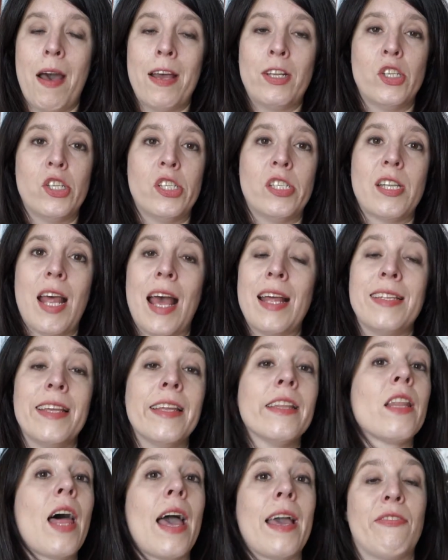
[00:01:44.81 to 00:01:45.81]
I
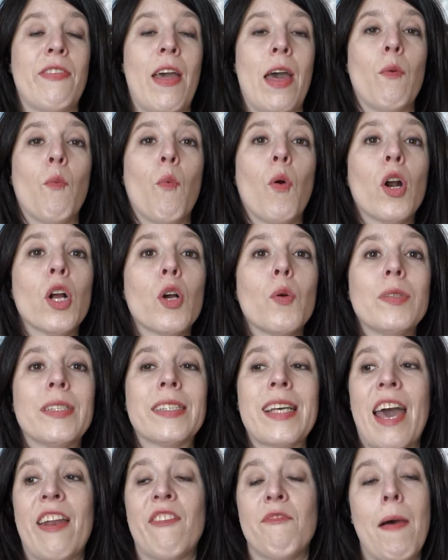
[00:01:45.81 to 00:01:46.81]
didn't like that. Work was
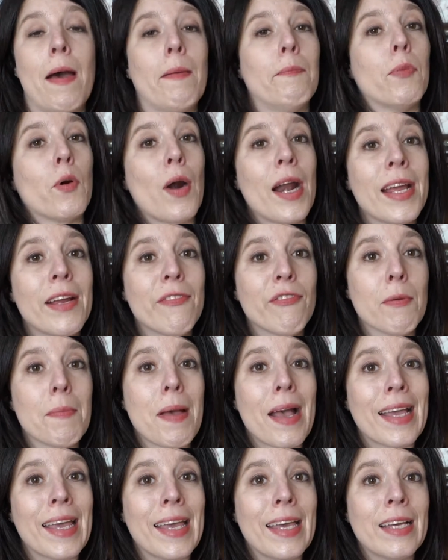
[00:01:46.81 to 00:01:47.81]
kind of my break from
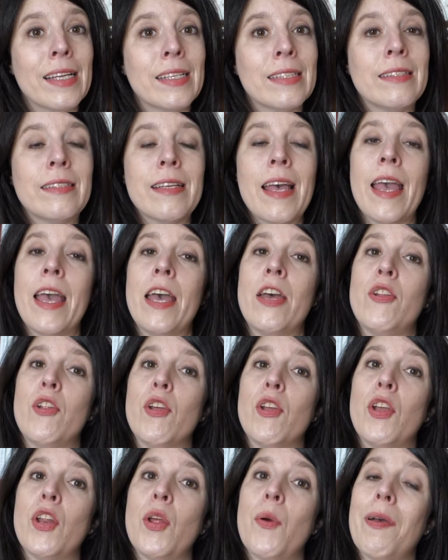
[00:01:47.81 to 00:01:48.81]
my kids,
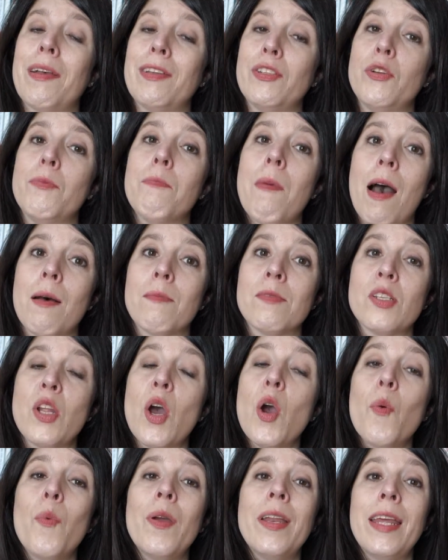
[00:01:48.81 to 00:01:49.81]
and you know, as you moms
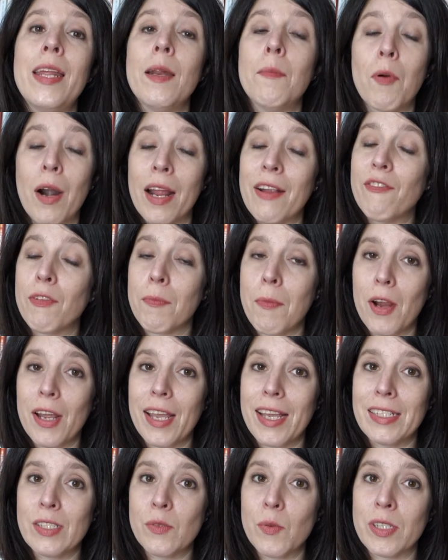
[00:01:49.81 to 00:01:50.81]
know, we need a break from our
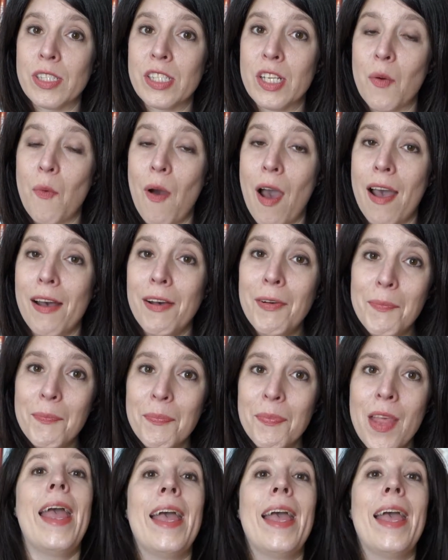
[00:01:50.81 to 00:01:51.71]
kids once in a while.